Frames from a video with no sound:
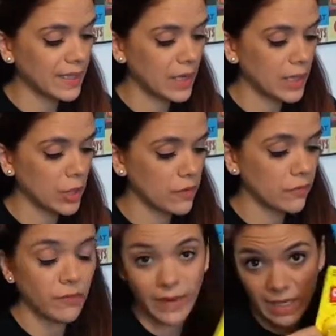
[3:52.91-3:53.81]
Now, I know
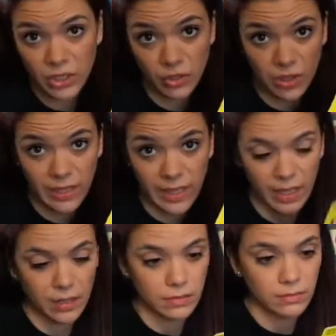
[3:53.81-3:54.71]
for a fact you can
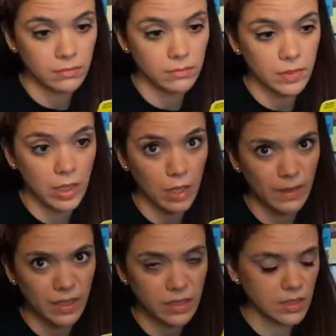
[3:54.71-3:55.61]
get
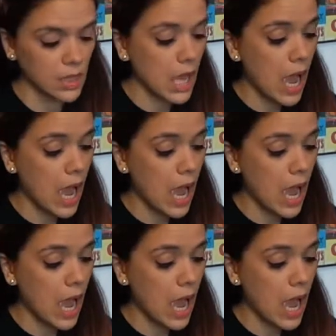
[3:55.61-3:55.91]
Carmex.